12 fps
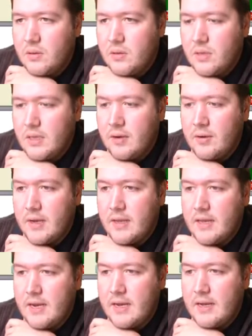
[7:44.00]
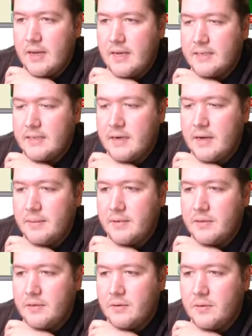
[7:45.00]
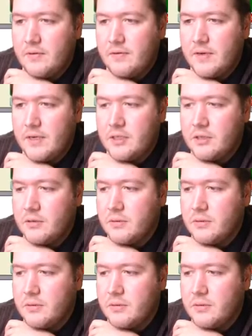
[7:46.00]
And they'll get the uh, ace of diamonds to a uh, finish.